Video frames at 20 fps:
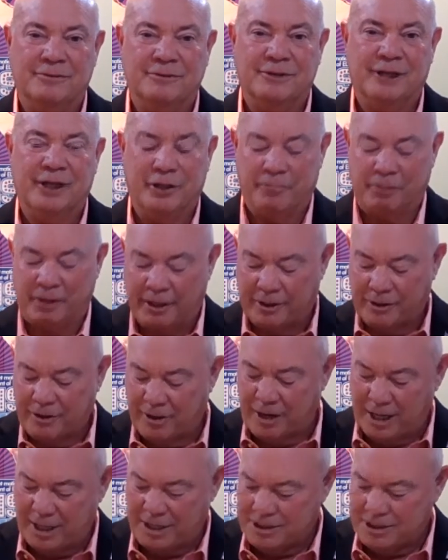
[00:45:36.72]
in the blood of
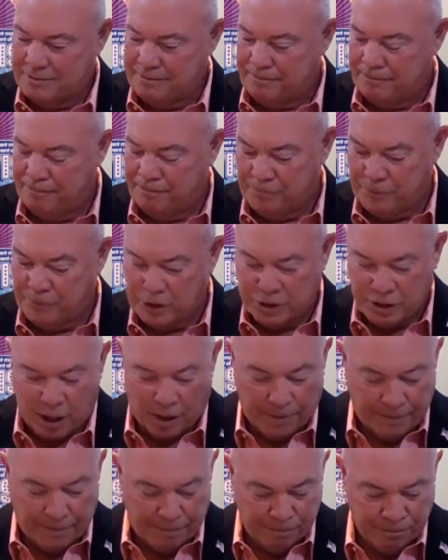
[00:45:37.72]
Christ.
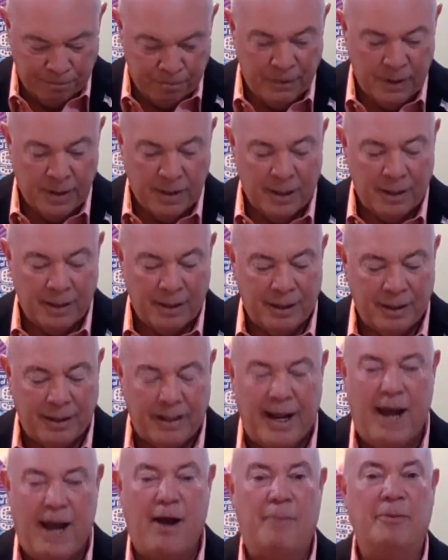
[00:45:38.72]
So
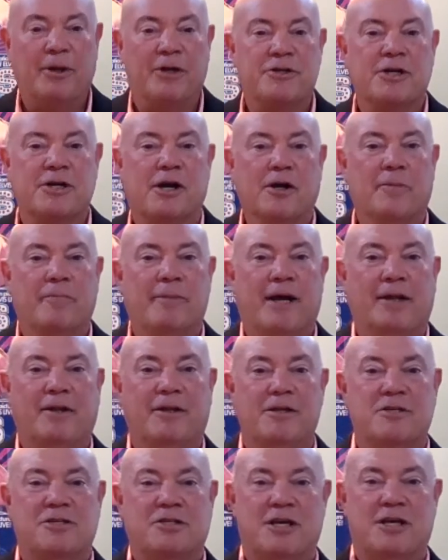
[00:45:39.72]
now I'm going to talk about
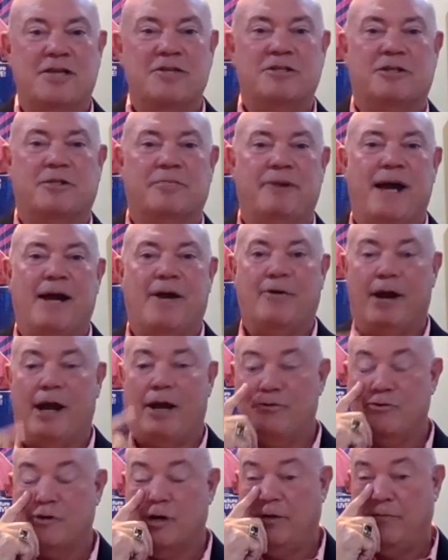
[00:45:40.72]
these things in the
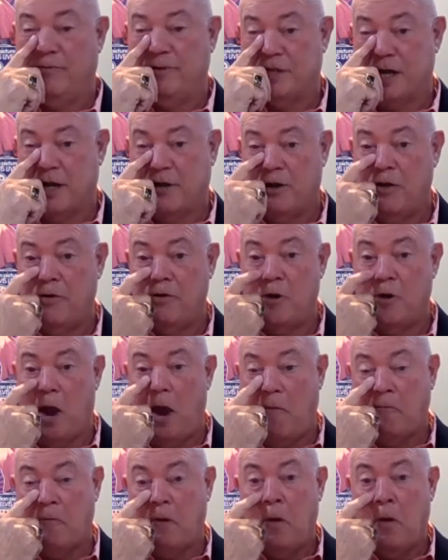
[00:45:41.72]
background. Travis, I know you
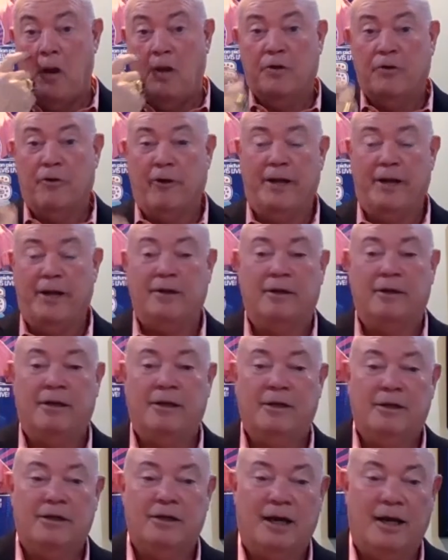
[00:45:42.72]
have great.
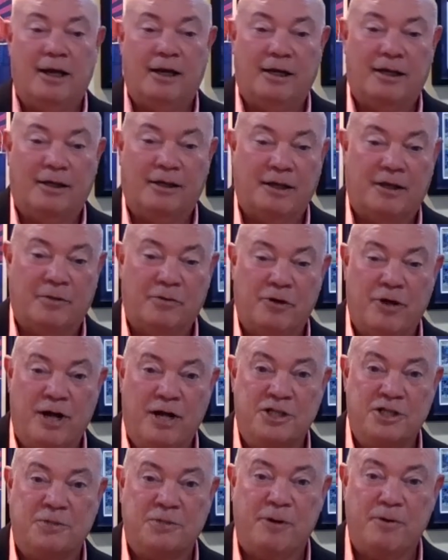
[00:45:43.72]
Uh, you're
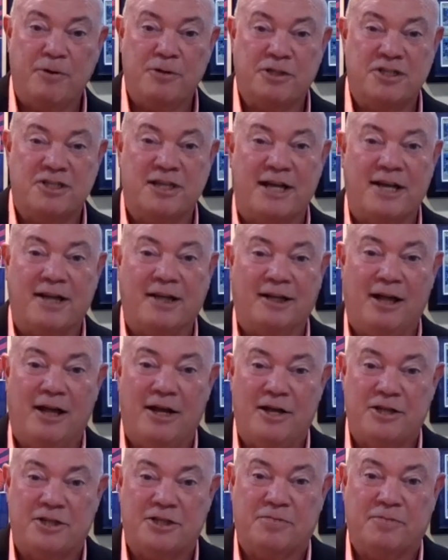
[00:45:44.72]
not supposed to say
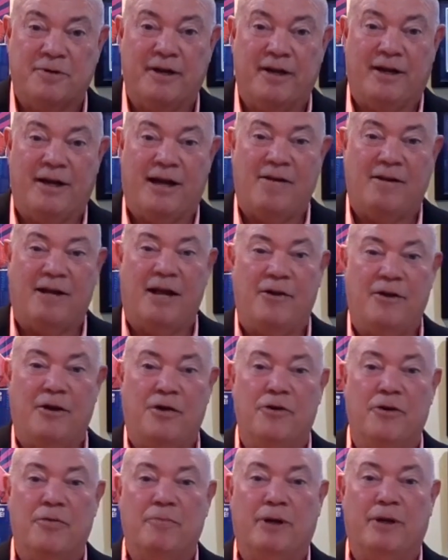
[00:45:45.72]
lust, but I, I know
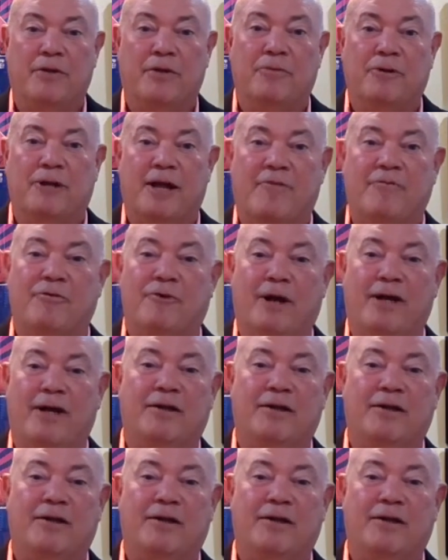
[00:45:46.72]
your mother would have great